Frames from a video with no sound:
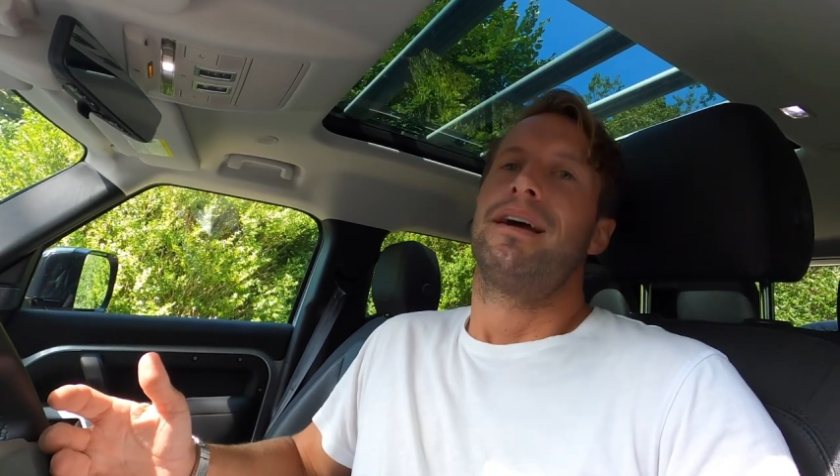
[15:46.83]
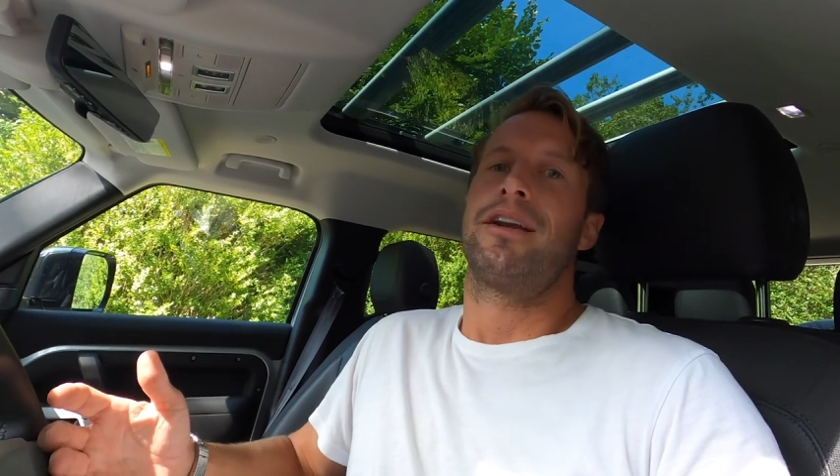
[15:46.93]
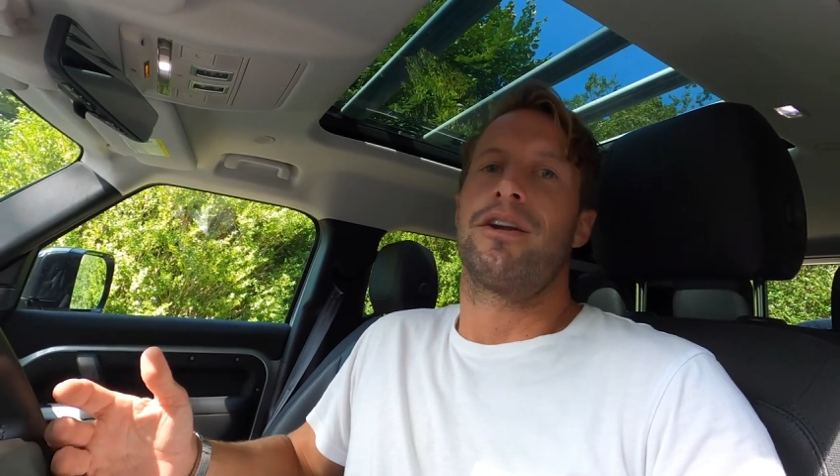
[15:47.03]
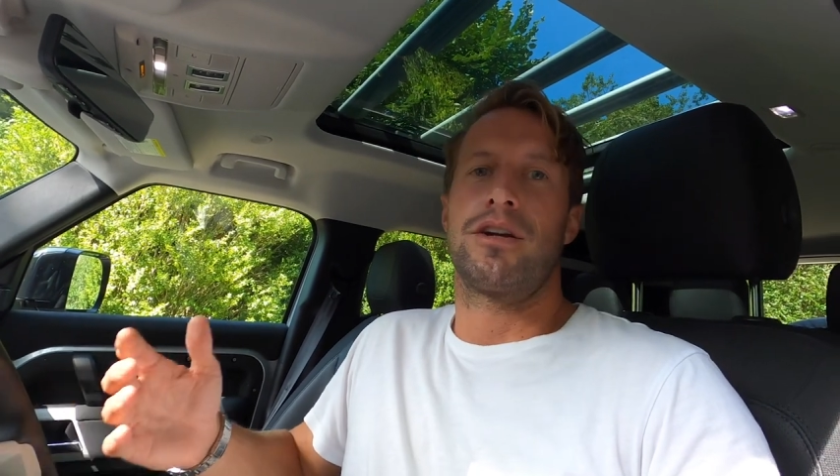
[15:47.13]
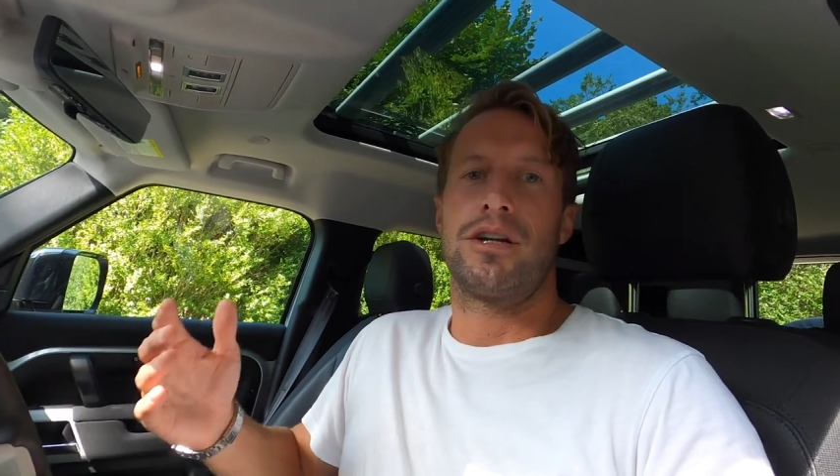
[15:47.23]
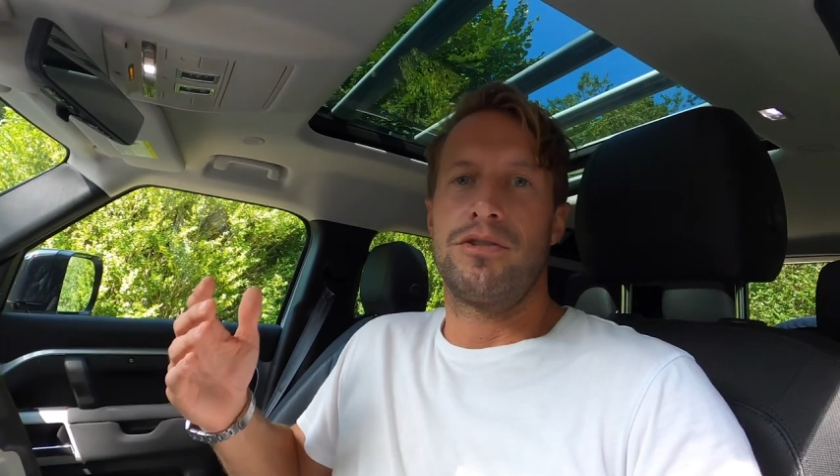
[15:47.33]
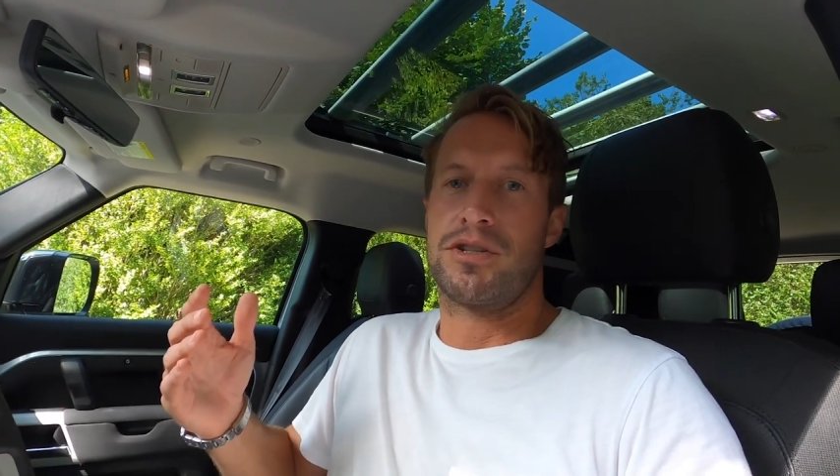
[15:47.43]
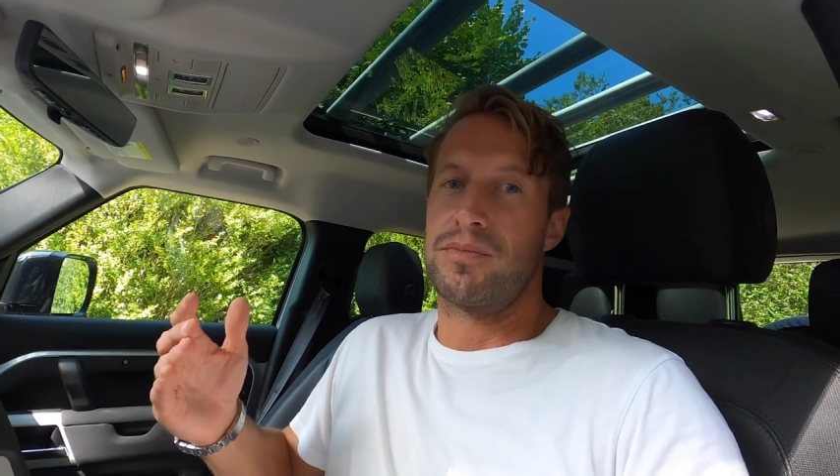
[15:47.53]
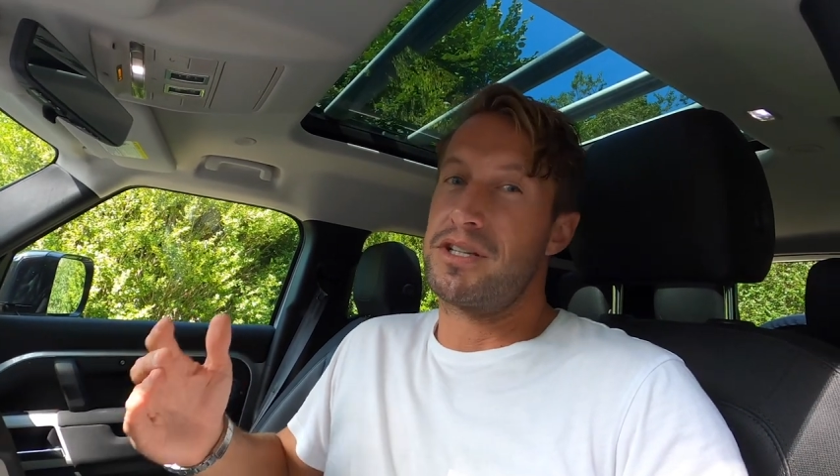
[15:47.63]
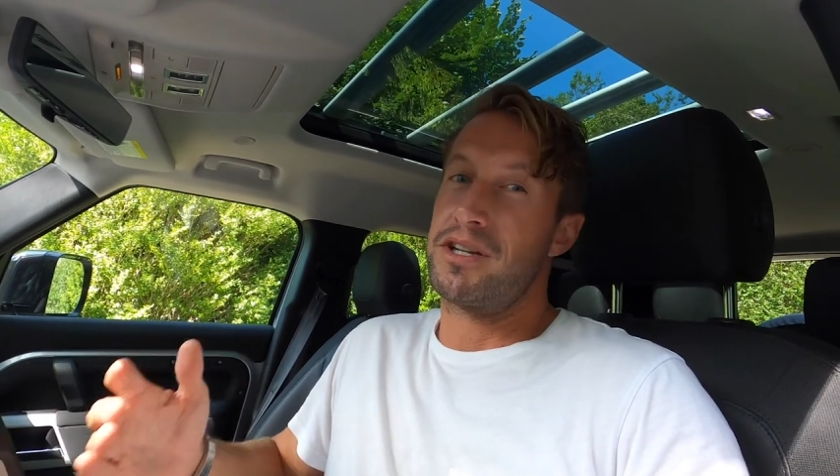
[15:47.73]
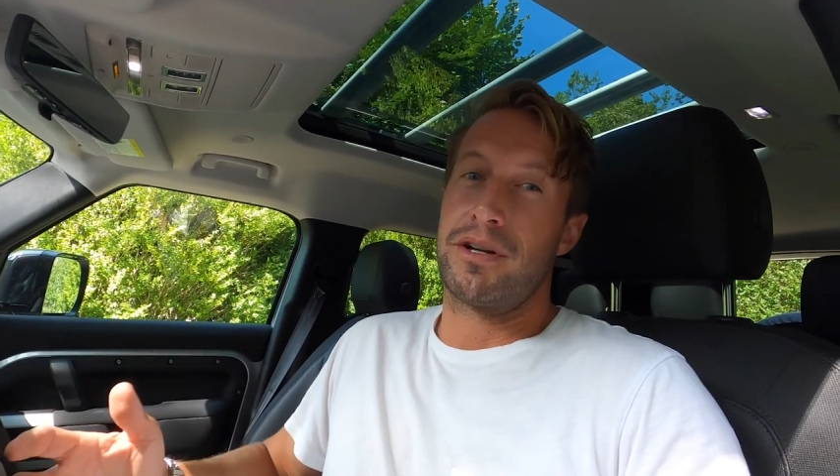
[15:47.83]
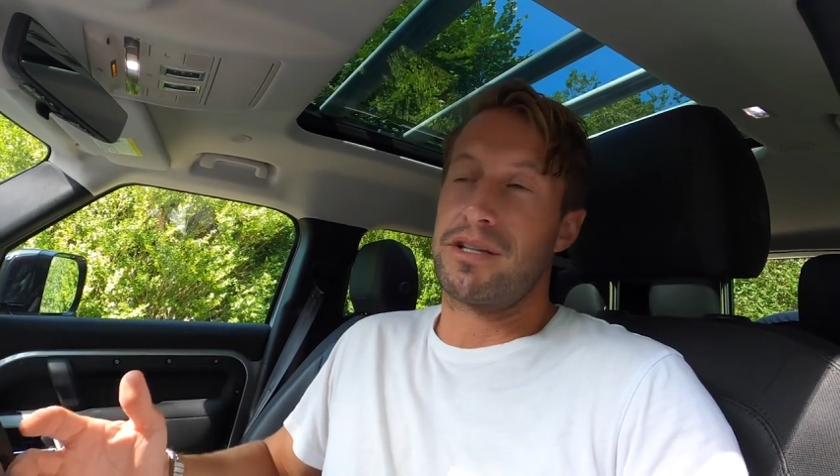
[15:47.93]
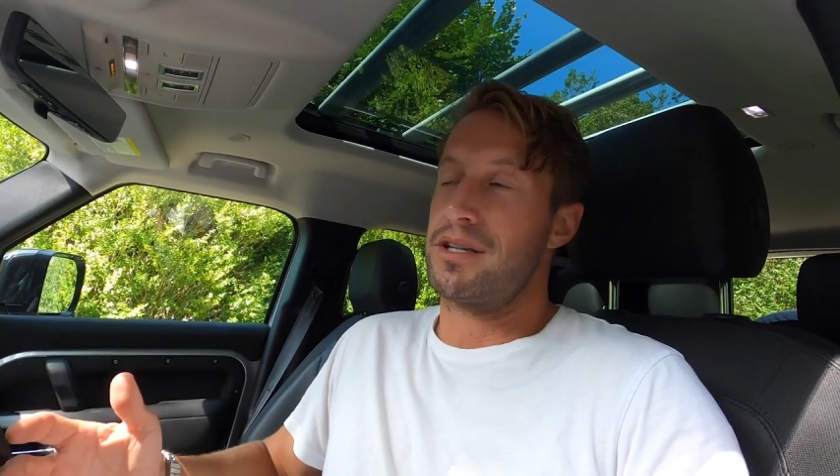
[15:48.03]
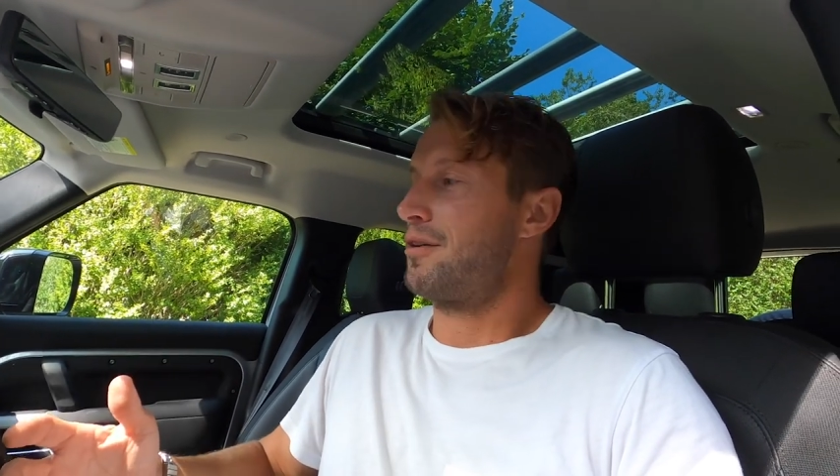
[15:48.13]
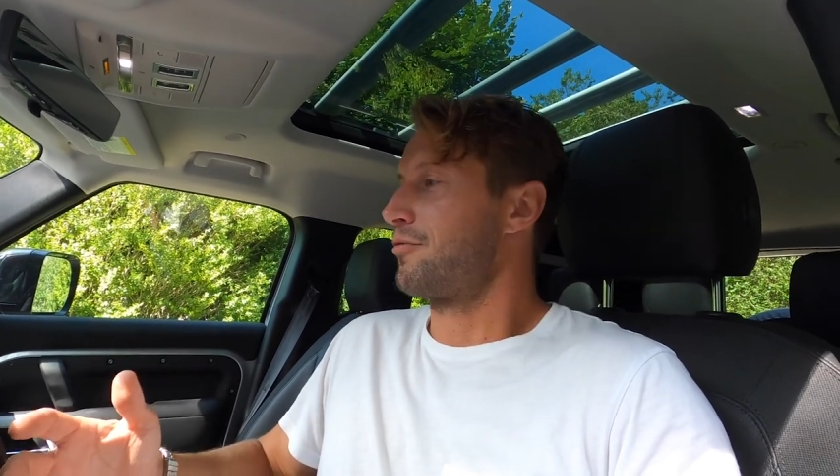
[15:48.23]
and you're gonna do some
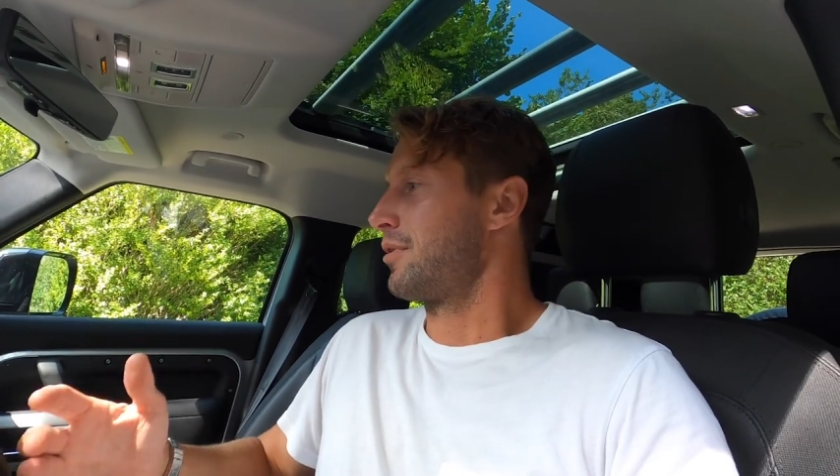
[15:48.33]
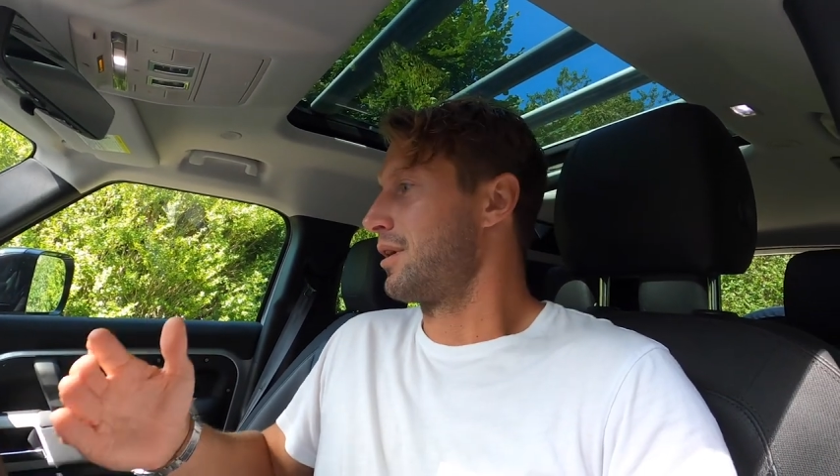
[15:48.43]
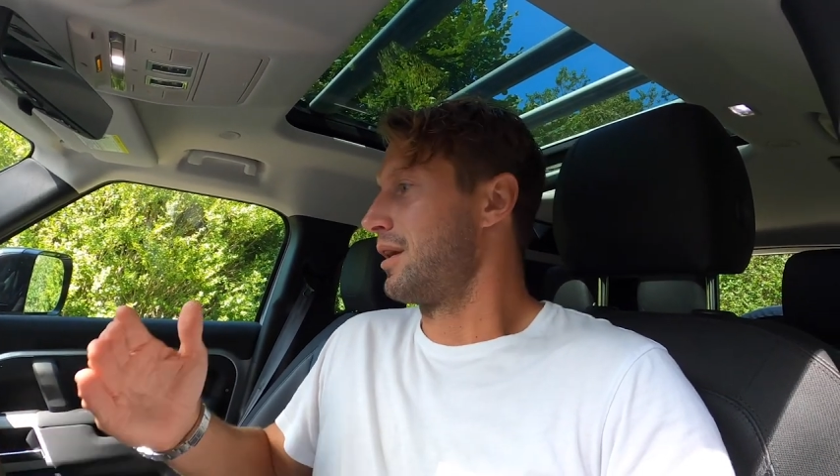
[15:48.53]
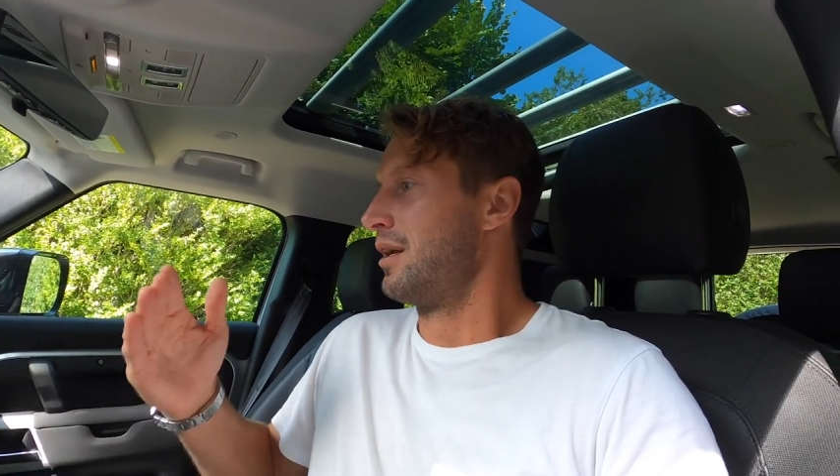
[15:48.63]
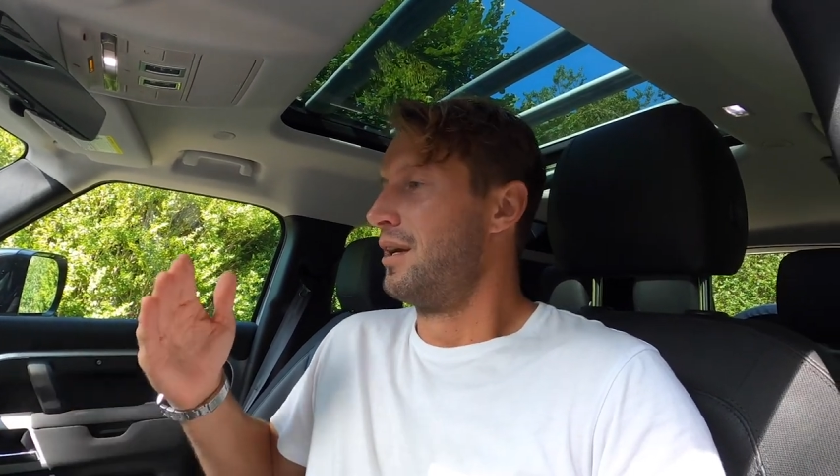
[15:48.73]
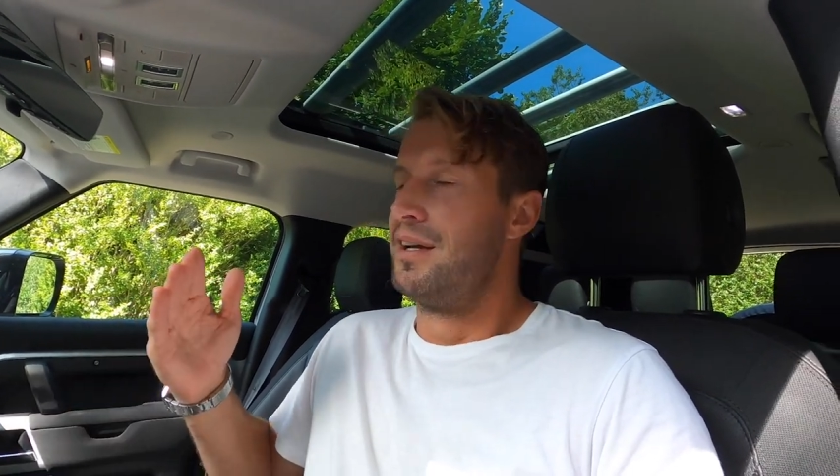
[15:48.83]
serious off-roading,